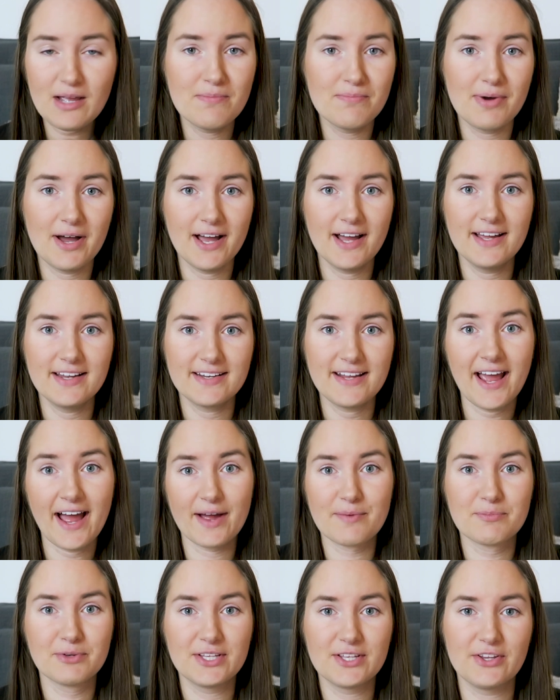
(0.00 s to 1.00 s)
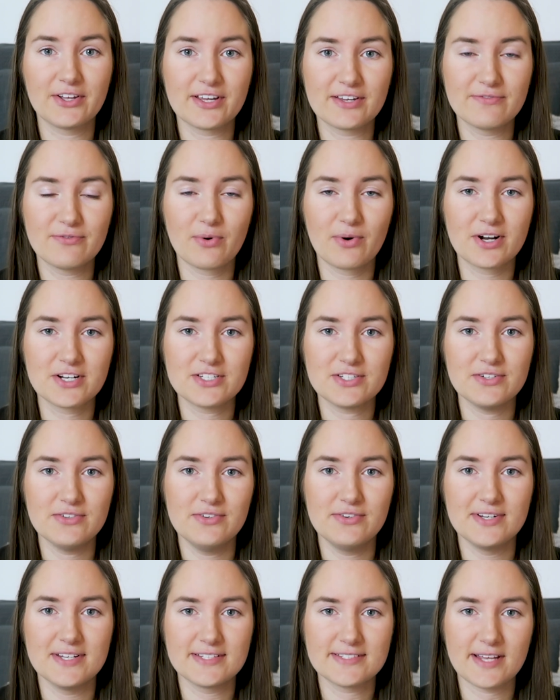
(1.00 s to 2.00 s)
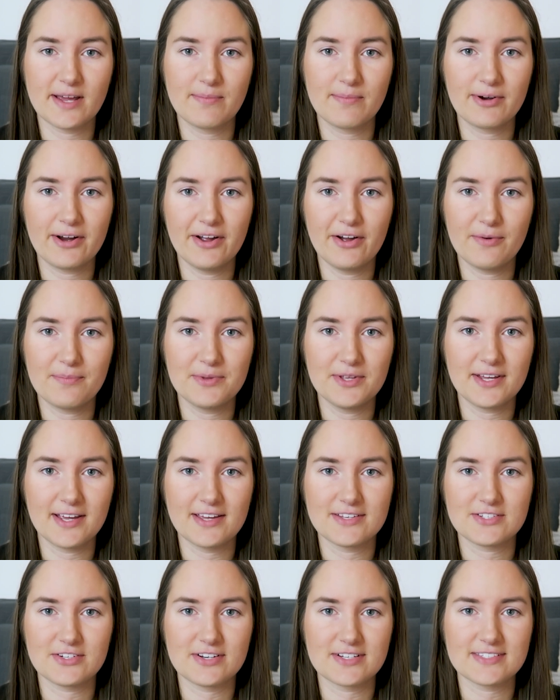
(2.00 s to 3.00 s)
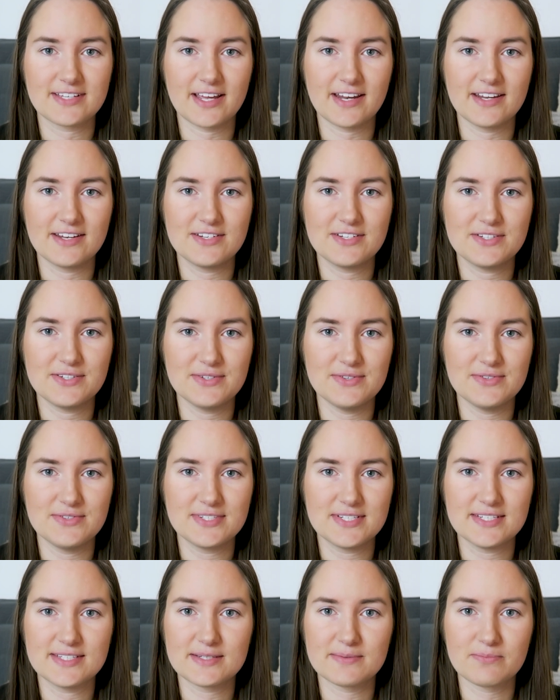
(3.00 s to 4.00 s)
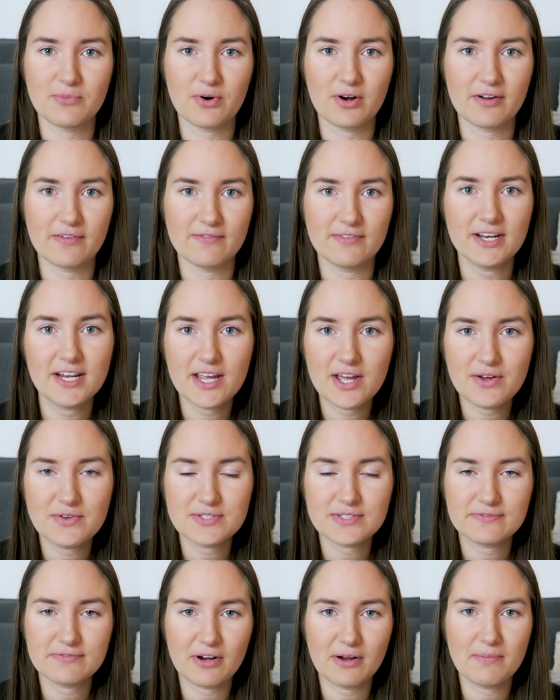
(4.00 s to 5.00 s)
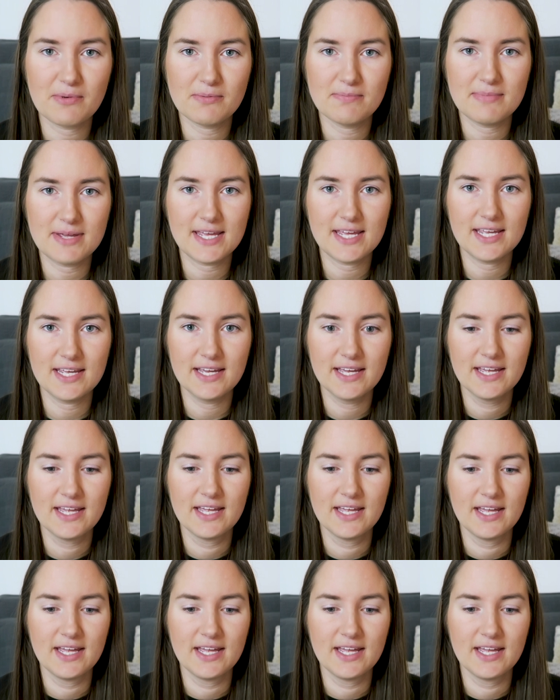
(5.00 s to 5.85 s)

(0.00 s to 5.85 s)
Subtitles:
But yeah, I'm really looking forward to December. I hope that you guys are excited to see some more videos from me.